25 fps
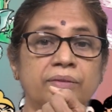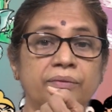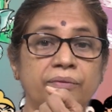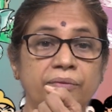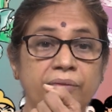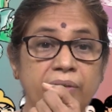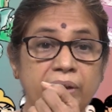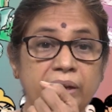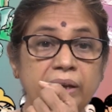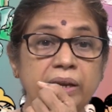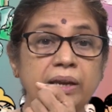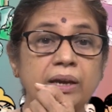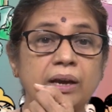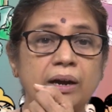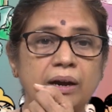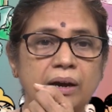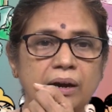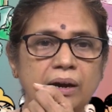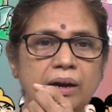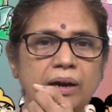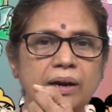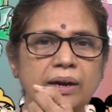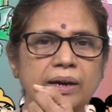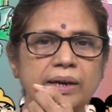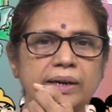Very
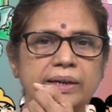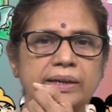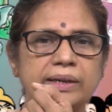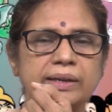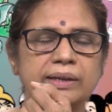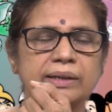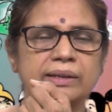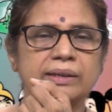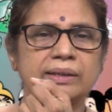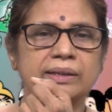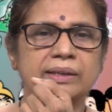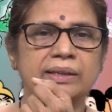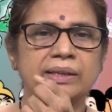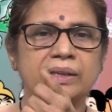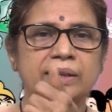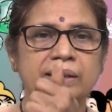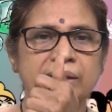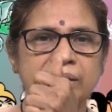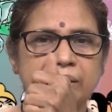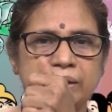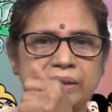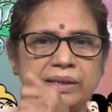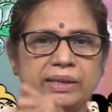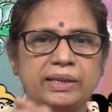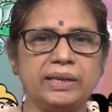hard.
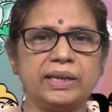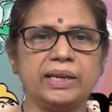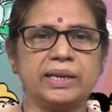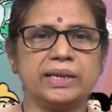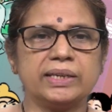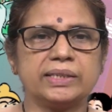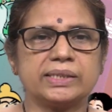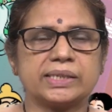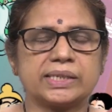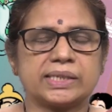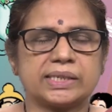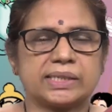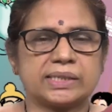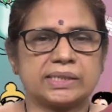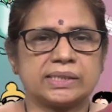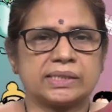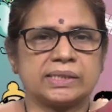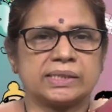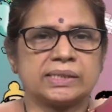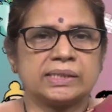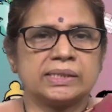Yes,